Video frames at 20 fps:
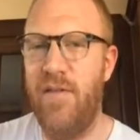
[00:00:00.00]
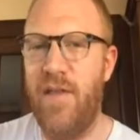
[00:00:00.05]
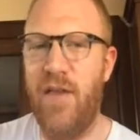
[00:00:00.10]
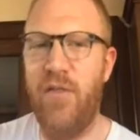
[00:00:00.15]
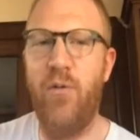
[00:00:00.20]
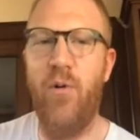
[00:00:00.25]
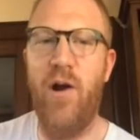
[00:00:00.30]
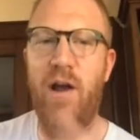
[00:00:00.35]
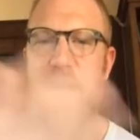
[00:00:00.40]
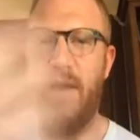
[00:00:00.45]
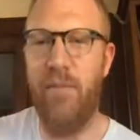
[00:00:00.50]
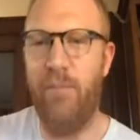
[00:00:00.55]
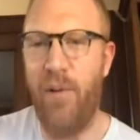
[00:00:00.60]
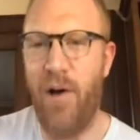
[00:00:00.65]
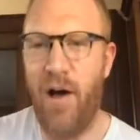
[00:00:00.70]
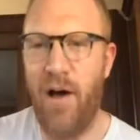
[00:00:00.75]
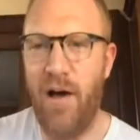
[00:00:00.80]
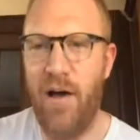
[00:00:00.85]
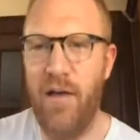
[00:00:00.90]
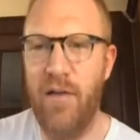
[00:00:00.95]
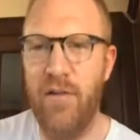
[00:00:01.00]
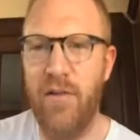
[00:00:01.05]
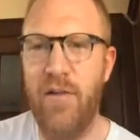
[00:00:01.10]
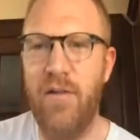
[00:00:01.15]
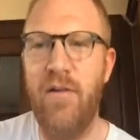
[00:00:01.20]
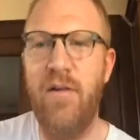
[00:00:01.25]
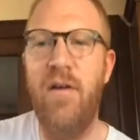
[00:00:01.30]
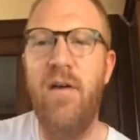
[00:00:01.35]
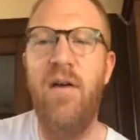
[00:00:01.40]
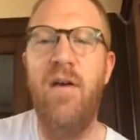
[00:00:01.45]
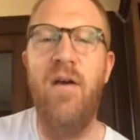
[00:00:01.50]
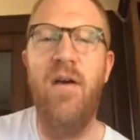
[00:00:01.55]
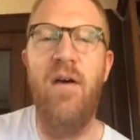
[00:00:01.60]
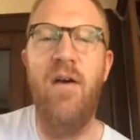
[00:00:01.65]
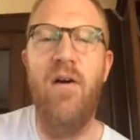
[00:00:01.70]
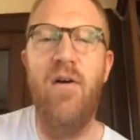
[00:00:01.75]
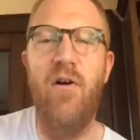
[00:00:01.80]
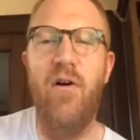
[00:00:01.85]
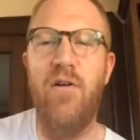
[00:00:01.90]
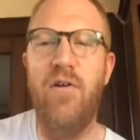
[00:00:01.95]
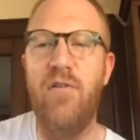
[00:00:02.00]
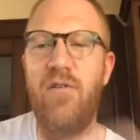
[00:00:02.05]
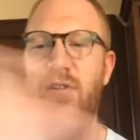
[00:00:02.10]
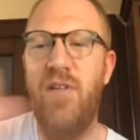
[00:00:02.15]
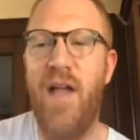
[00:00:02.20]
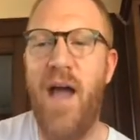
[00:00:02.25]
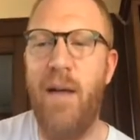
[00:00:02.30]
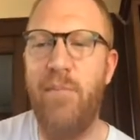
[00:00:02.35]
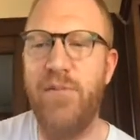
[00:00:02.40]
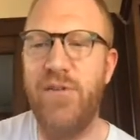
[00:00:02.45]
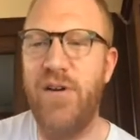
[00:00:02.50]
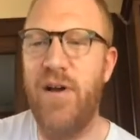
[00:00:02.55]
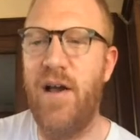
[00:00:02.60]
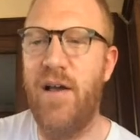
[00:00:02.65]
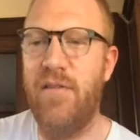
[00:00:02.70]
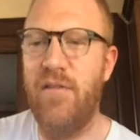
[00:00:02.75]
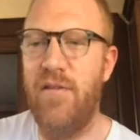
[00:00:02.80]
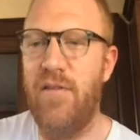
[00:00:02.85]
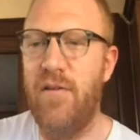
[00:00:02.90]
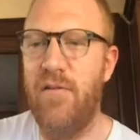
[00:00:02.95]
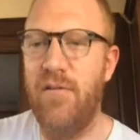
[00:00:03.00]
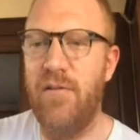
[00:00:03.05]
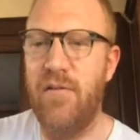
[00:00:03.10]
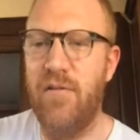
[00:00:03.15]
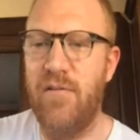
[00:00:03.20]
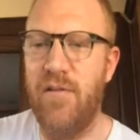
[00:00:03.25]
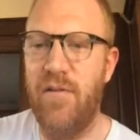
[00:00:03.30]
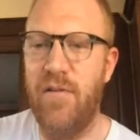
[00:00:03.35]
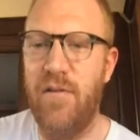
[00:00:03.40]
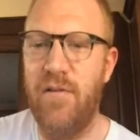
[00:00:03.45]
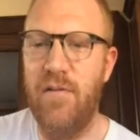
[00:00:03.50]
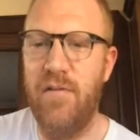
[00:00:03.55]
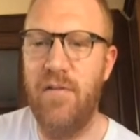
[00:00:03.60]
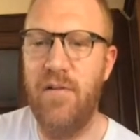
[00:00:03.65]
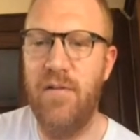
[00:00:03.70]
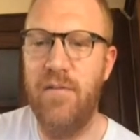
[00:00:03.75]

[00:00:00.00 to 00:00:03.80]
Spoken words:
That's where I could pause or do snapshots, those sorts of things.